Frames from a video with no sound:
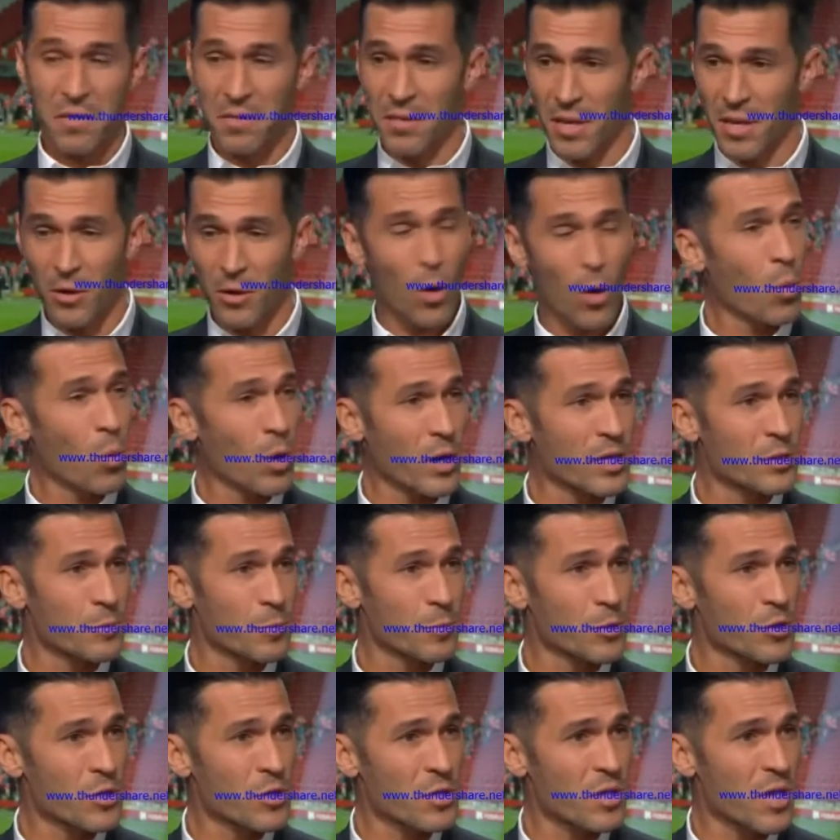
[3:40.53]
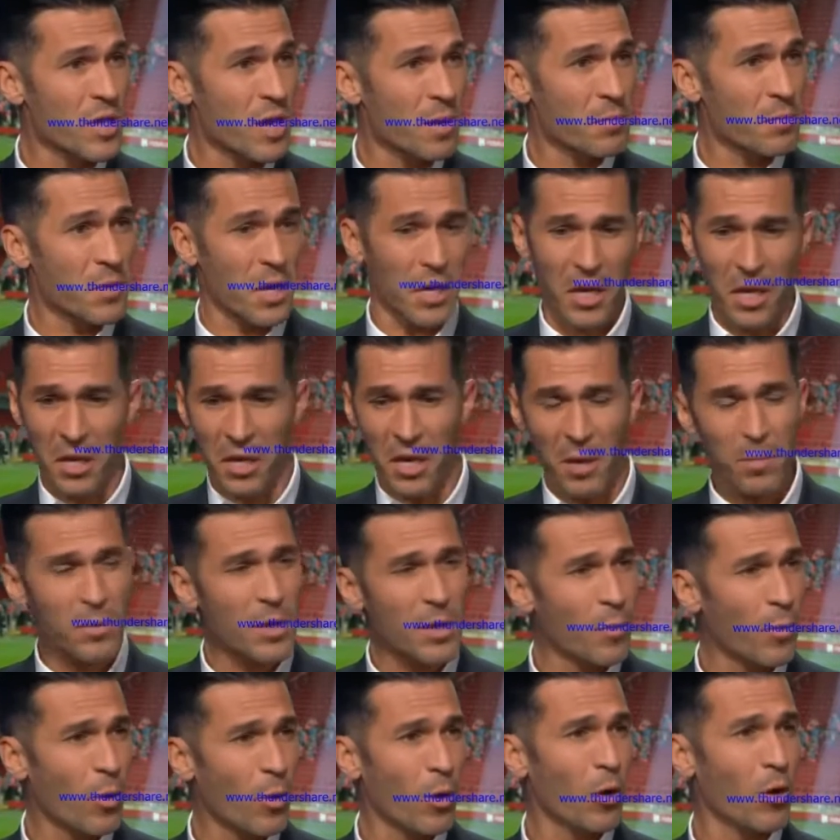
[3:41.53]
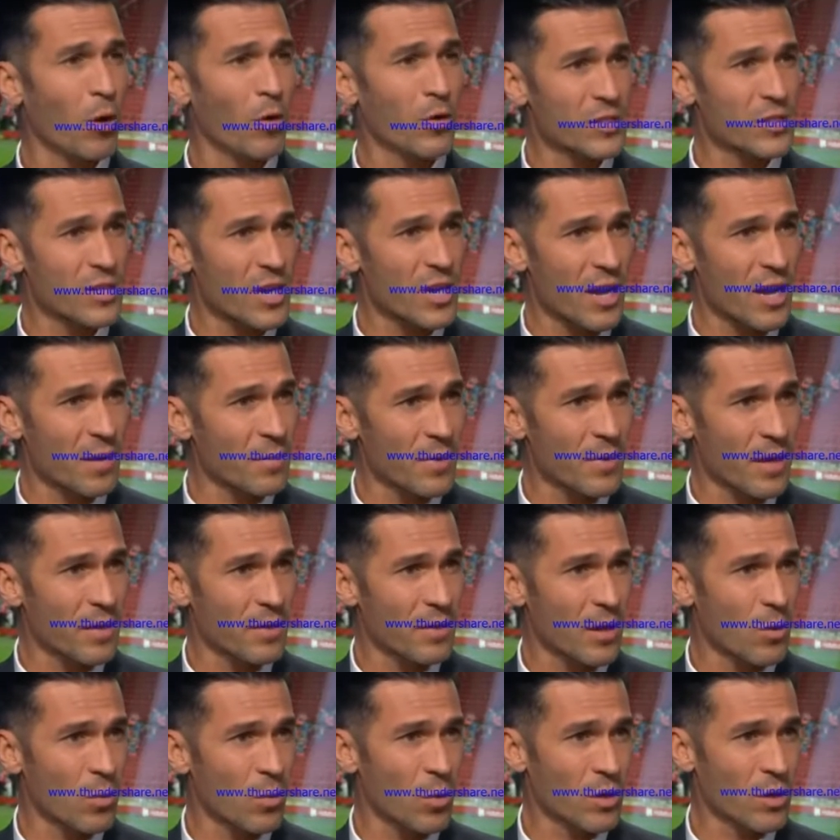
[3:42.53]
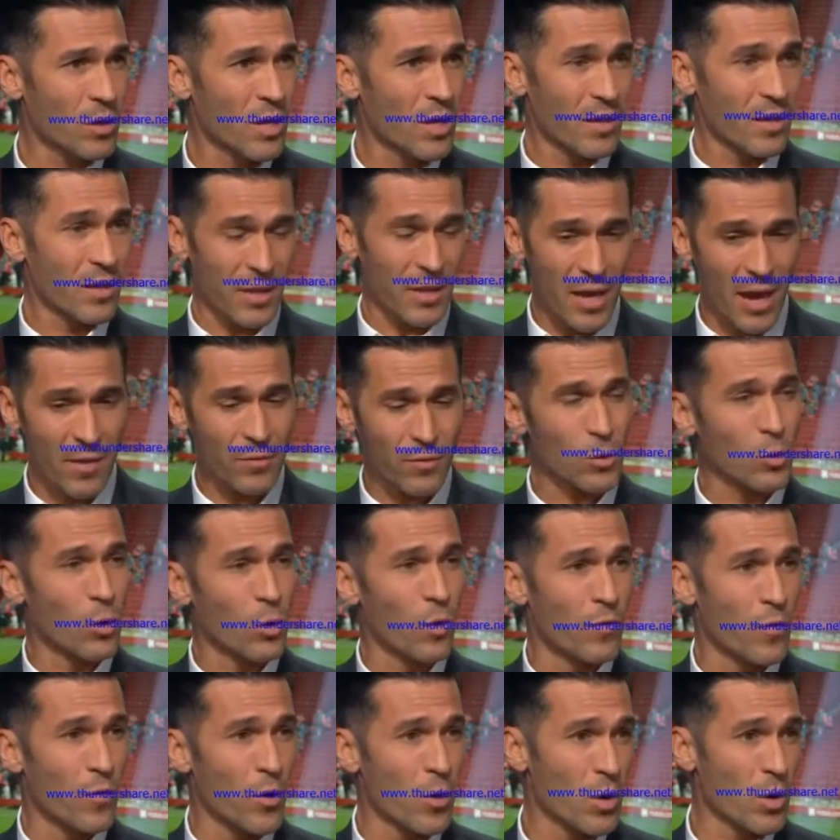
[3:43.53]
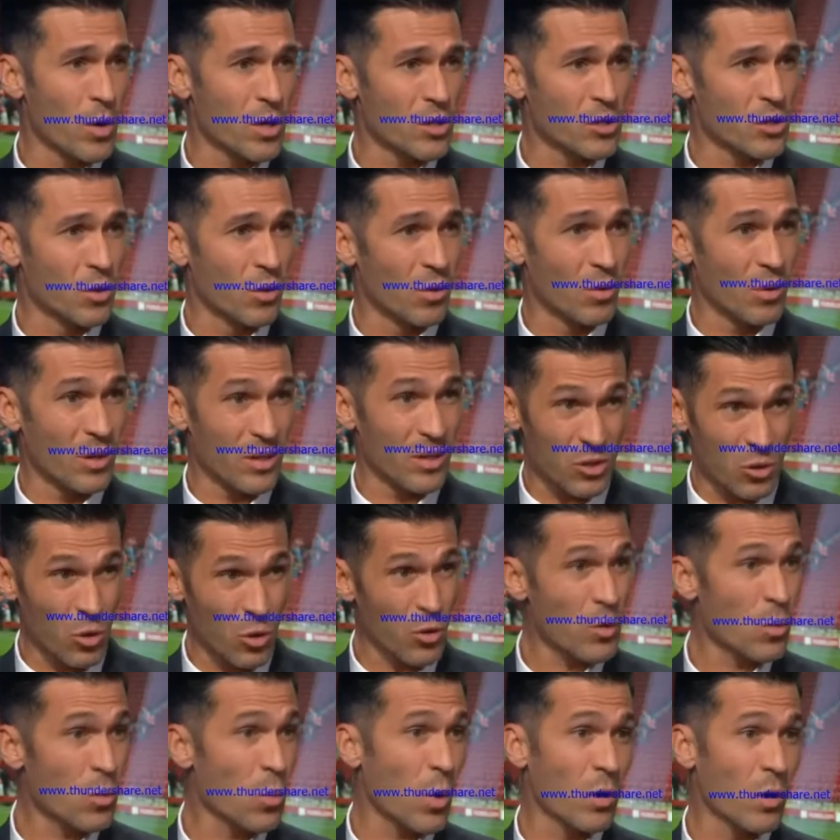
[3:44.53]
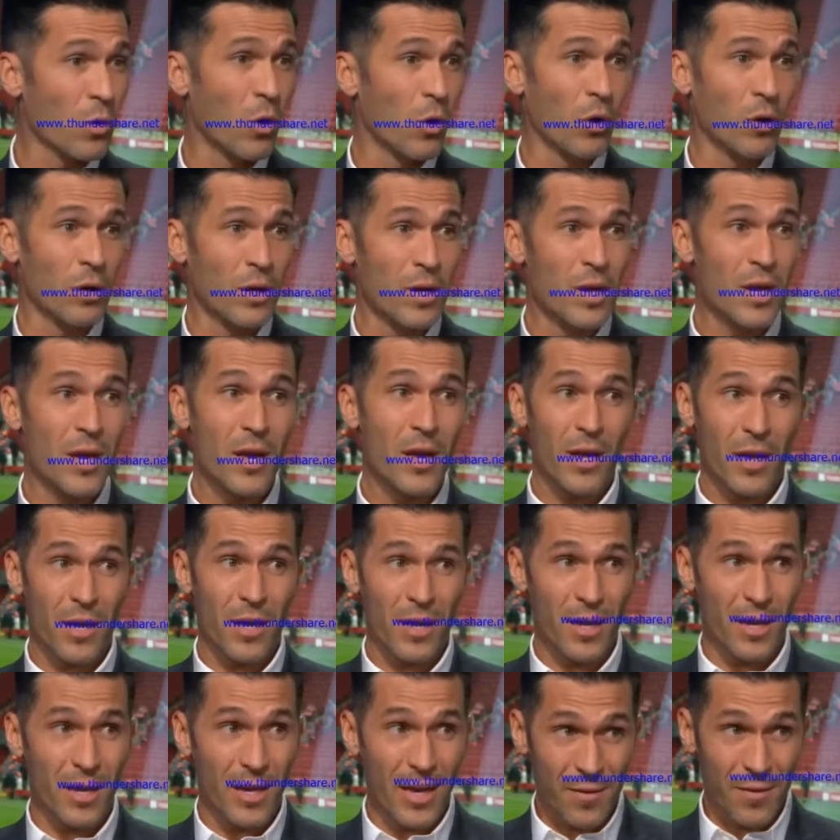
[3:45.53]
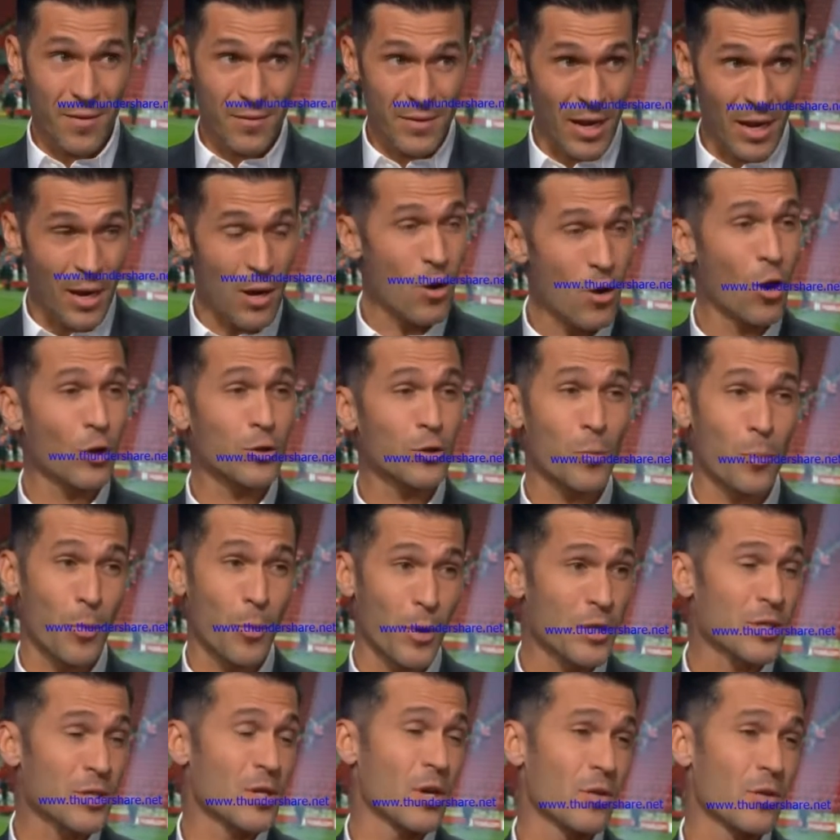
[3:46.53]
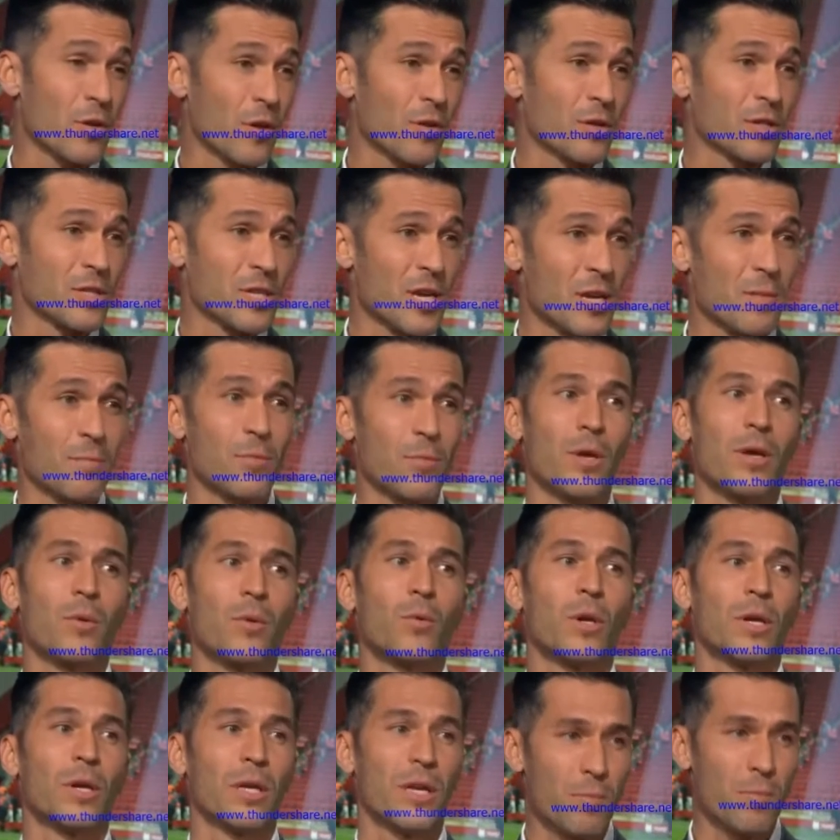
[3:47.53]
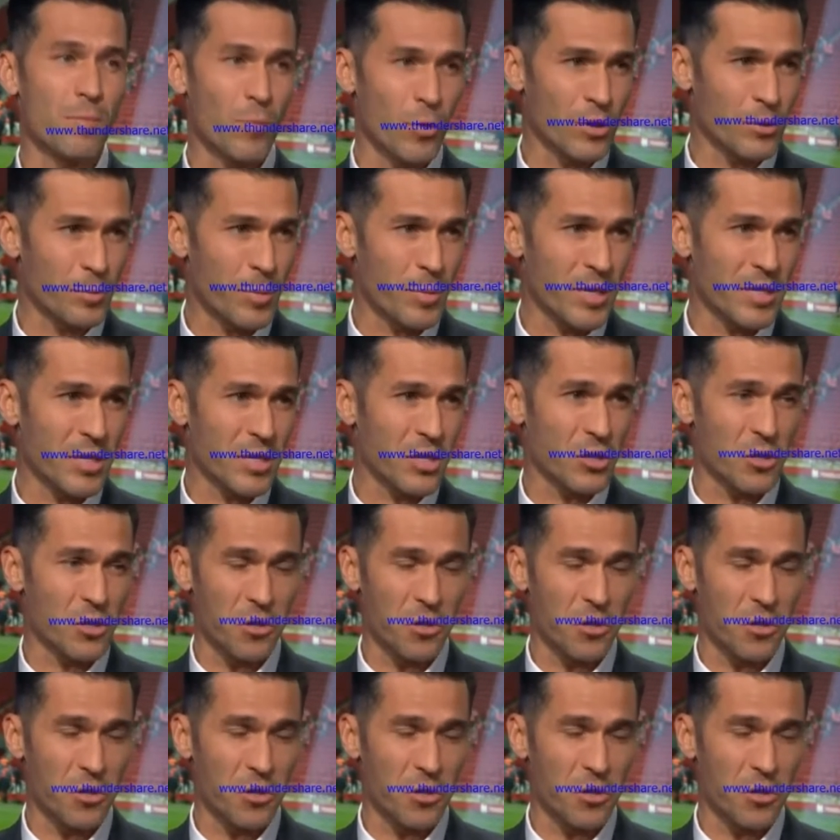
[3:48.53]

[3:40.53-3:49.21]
No one is pushing them. They can keep the ball all the time that they want. They have to go forward. So scoring 1 goal, it gives a lot of pressure on the other team. It will give more spaces.